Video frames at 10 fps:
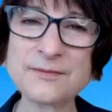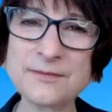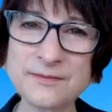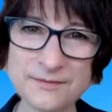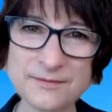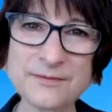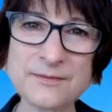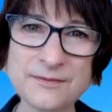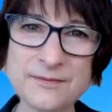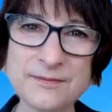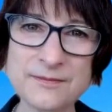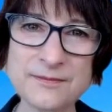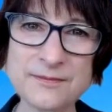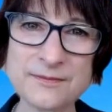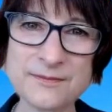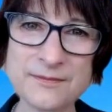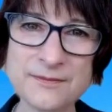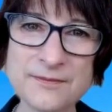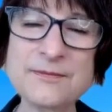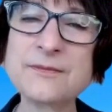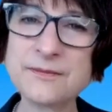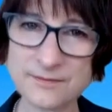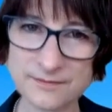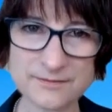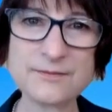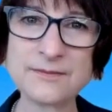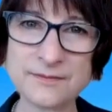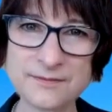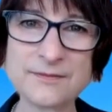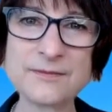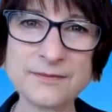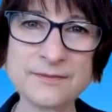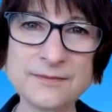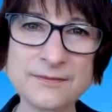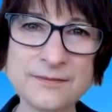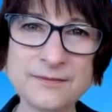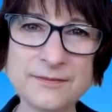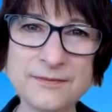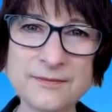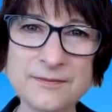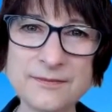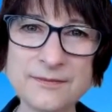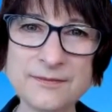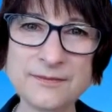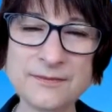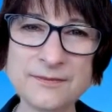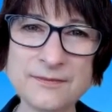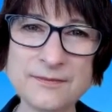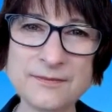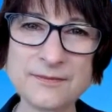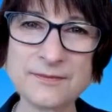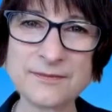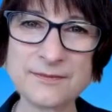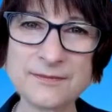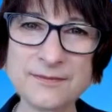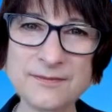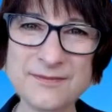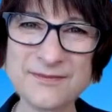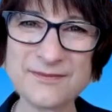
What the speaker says: (silent)